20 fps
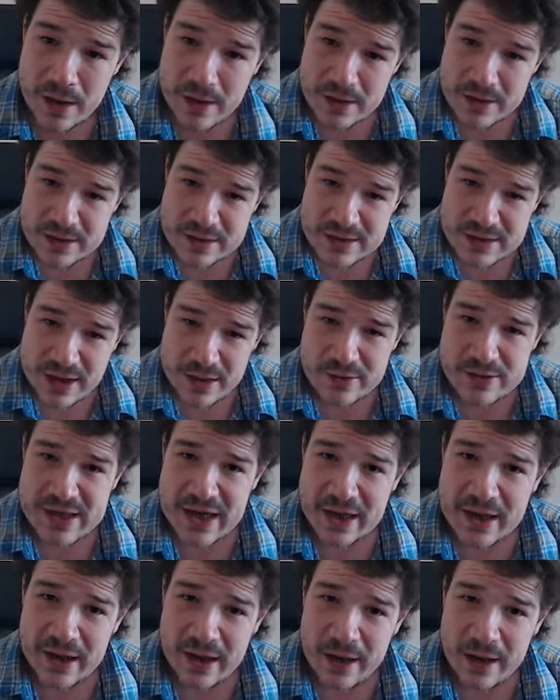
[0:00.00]
So,
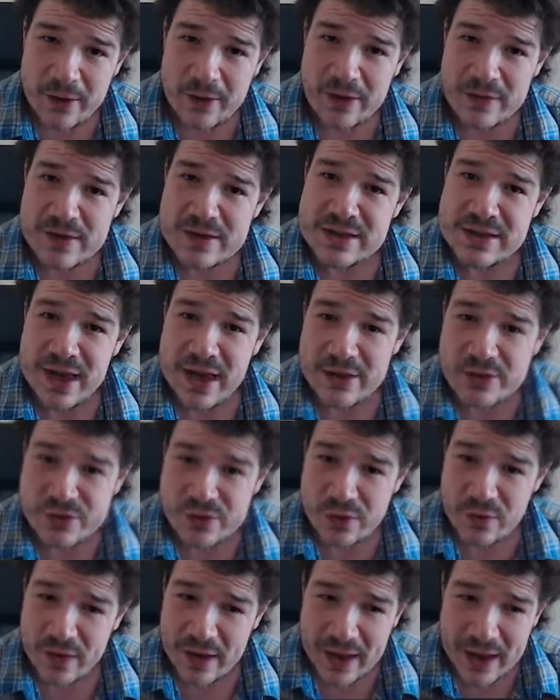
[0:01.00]
taking a look at the
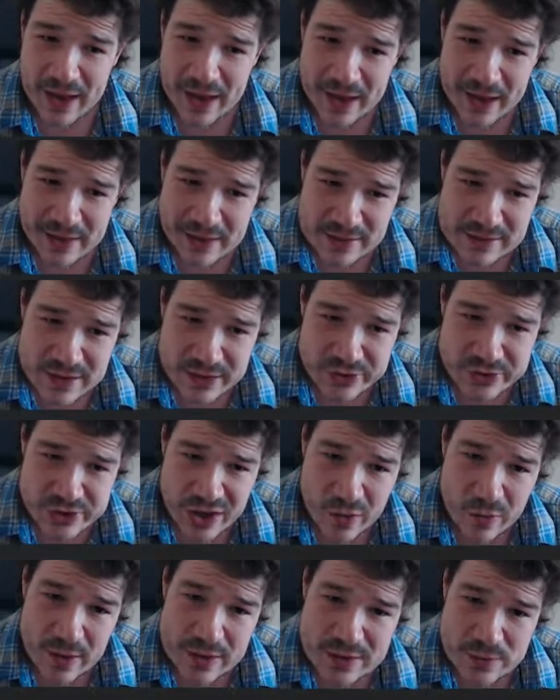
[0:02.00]
schedule here, it doesn't
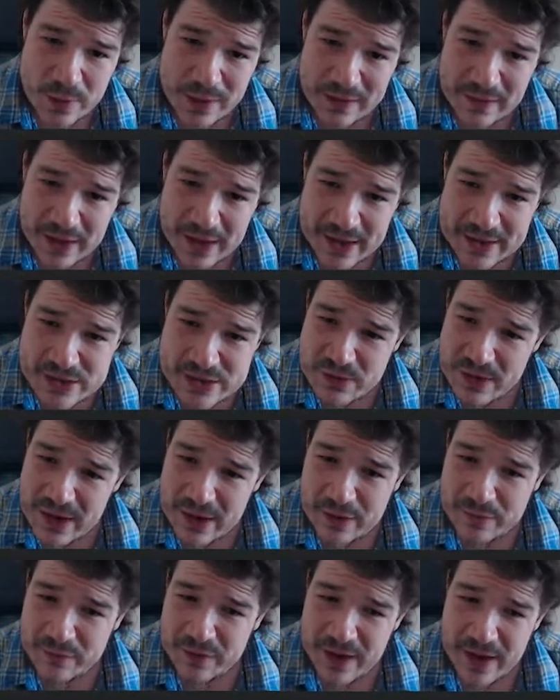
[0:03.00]
show us when the next
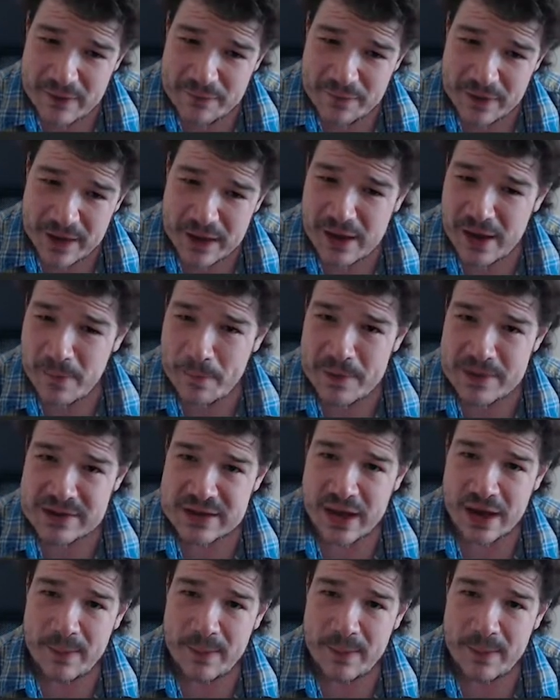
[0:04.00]
round of the FA Cup is going to